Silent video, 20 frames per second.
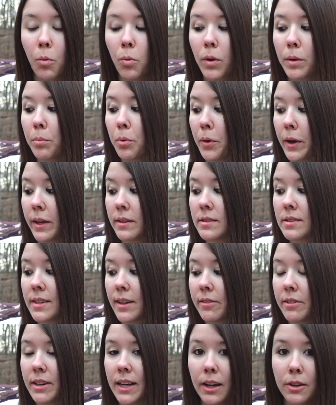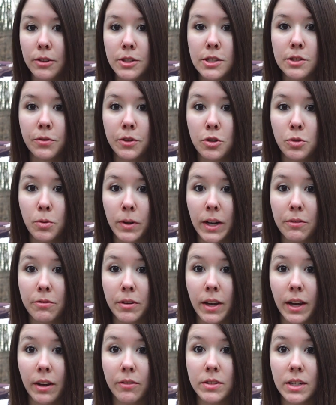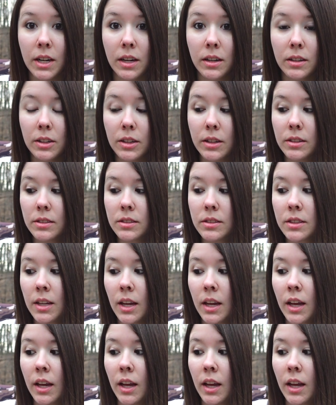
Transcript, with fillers: 1.7 ounce for $25.